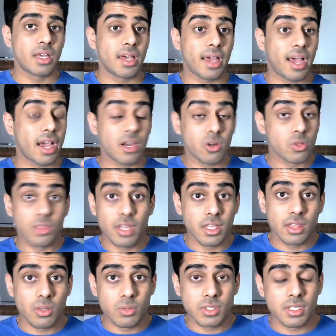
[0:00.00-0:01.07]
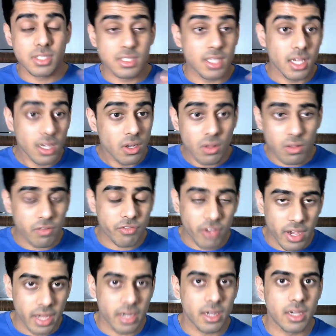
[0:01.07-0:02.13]
I don't think there was a single
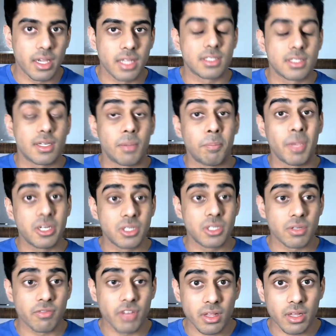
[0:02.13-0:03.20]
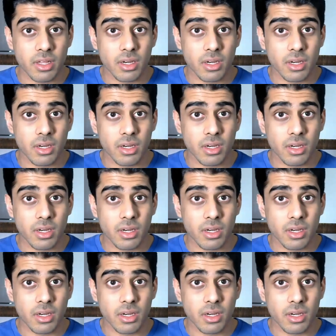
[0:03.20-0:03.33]
fight against a major villain